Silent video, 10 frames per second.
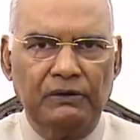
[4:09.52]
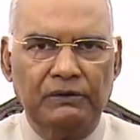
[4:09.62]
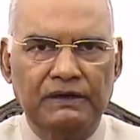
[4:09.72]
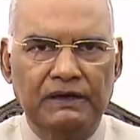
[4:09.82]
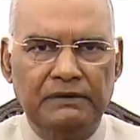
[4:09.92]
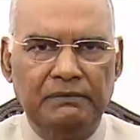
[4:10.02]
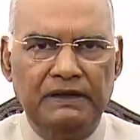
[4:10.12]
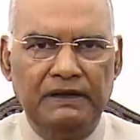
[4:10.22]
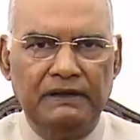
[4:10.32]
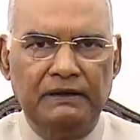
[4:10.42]
Whether it
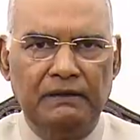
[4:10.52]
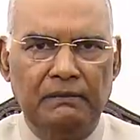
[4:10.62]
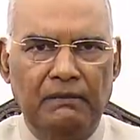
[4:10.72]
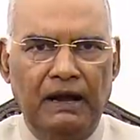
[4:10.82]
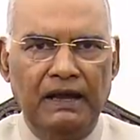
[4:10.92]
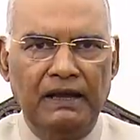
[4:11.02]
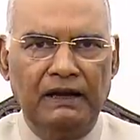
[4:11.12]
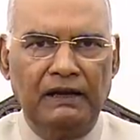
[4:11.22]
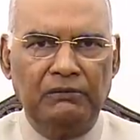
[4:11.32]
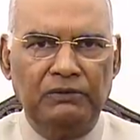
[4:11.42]
be
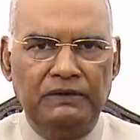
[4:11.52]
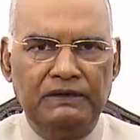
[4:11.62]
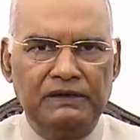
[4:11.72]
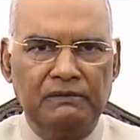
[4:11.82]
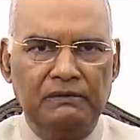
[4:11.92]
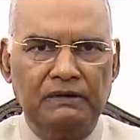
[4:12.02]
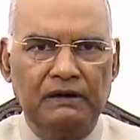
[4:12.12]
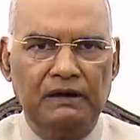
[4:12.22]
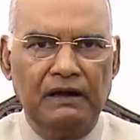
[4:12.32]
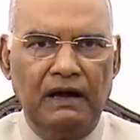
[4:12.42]
Mahayana Buddhism
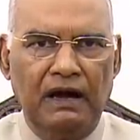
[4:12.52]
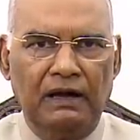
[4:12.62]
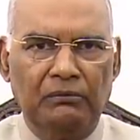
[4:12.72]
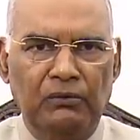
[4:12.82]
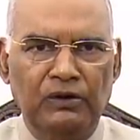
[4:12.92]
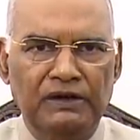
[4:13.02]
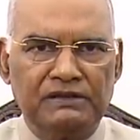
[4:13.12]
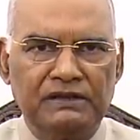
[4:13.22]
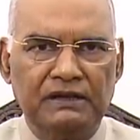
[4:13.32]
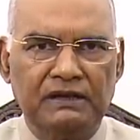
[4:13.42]
or
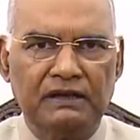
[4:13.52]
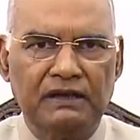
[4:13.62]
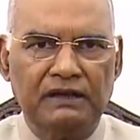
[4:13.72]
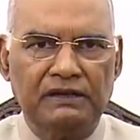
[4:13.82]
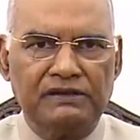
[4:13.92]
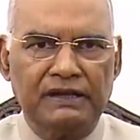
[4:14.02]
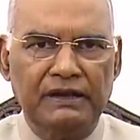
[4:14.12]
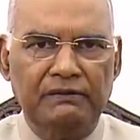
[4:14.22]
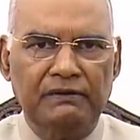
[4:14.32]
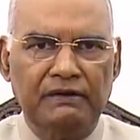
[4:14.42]
monistic
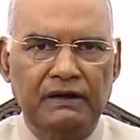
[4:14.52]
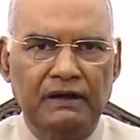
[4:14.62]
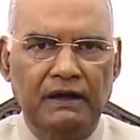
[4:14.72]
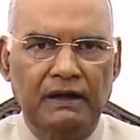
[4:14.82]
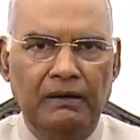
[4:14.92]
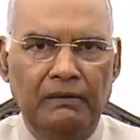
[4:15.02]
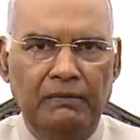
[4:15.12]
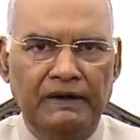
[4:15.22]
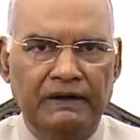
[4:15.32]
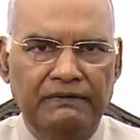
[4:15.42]
Shaiva
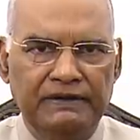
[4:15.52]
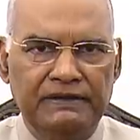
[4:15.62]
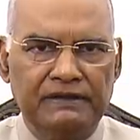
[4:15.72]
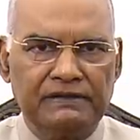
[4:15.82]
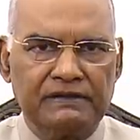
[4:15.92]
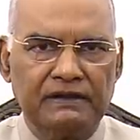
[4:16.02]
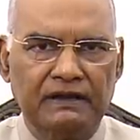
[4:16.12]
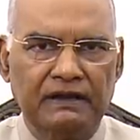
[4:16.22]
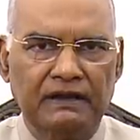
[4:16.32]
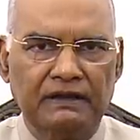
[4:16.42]
metaphysics,
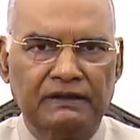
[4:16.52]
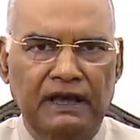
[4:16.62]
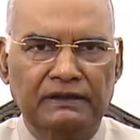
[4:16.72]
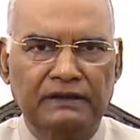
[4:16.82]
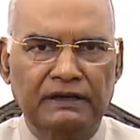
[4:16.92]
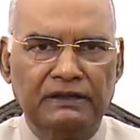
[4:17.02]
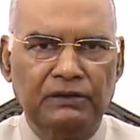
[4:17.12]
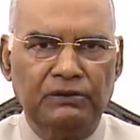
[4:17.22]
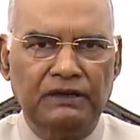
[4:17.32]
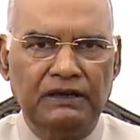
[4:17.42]
tantric
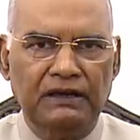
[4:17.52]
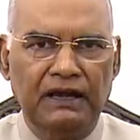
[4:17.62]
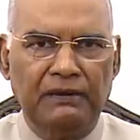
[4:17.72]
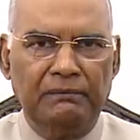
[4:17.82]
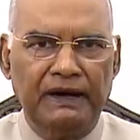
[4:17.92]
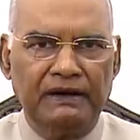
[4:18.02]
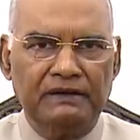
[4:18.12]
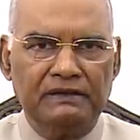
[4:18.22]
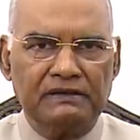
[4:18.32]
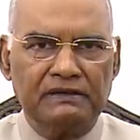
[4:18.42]
theory and
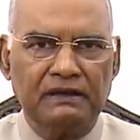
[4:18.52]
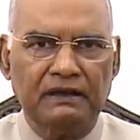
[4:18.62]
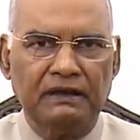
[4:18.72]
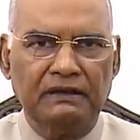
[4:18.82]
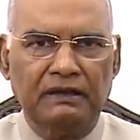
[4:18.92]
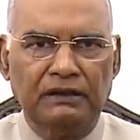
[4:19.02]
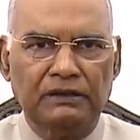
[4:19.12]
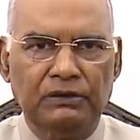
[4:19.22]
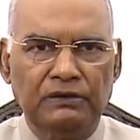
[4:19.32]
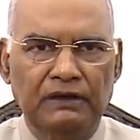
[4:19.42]
practice, the
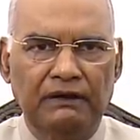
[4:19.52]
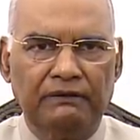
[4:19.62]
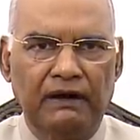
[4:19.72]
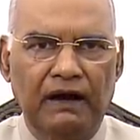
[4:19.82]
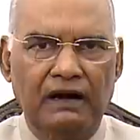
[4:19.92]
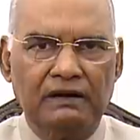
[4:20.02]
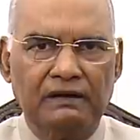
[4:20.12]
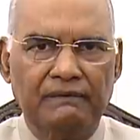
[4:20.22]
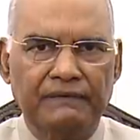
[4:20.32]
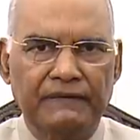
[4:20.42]
theory of art
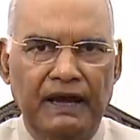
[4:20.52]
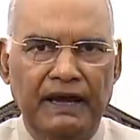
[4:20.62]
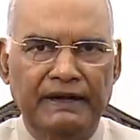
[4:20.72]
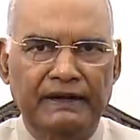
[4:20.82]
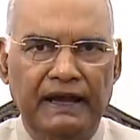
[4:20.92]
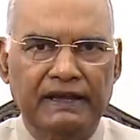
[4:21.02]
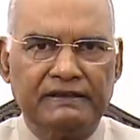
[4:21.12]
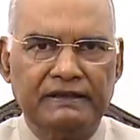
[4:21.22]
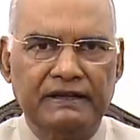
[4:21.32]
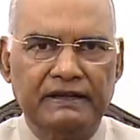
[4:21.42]
and
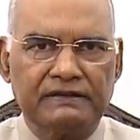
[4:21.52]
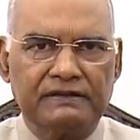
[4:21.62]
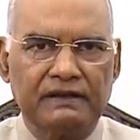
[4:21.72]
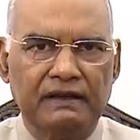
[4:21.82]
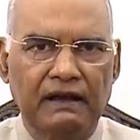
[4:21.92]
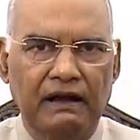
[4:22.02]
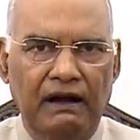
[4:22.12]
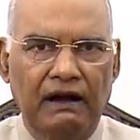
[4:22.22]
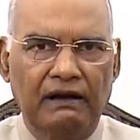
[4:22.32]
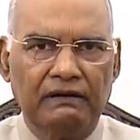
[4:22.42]
aesthetics,
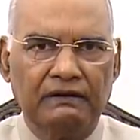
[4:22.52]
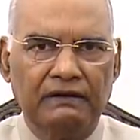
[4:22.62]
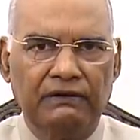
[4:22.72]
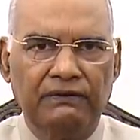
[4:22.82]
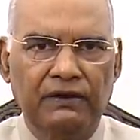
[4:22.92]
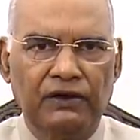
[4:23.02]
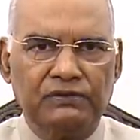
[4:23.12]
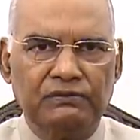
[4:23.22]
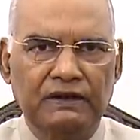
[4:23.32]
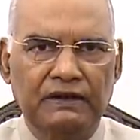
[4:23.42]
are the
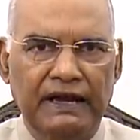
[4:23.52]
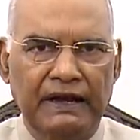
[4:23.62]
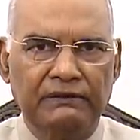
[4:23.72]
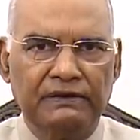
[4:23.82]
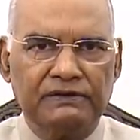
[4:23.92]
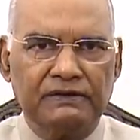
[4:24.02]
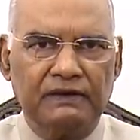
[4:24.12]
philosophy language,